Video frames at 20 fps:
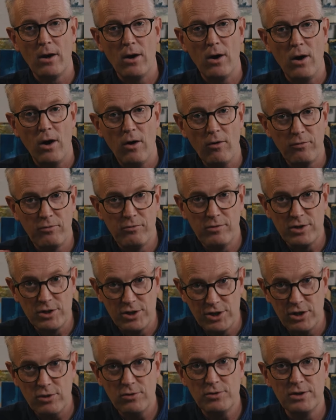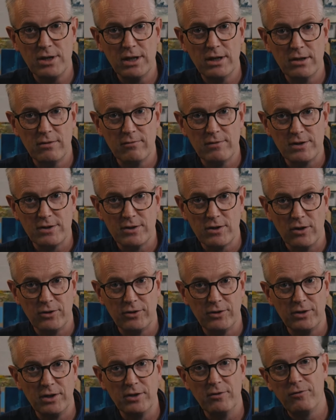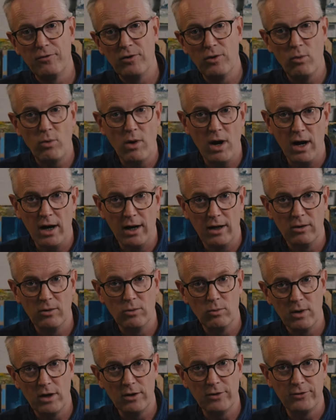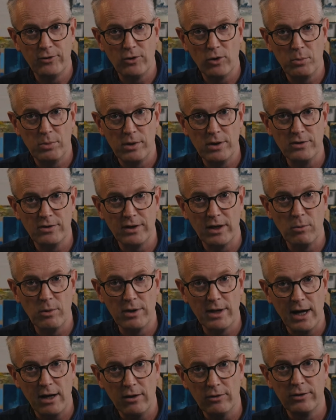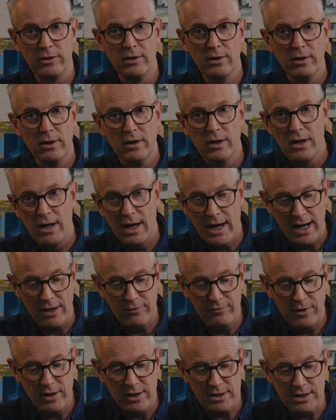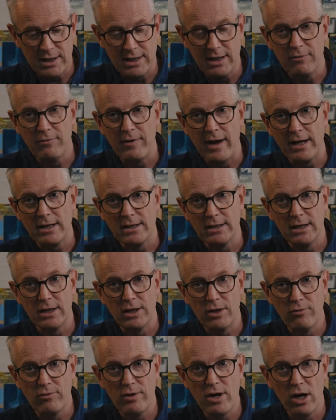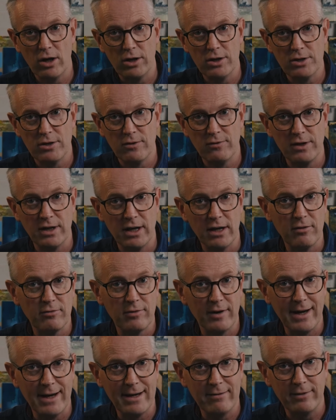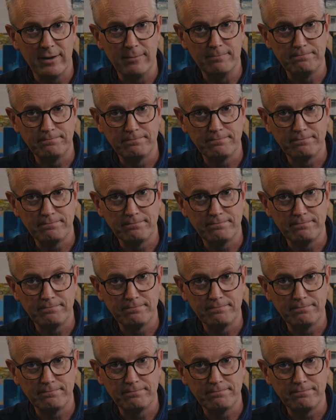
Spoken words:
of reducing the viscosity for a while whilst you're printing without adversely affecting the rheology of the ink forever.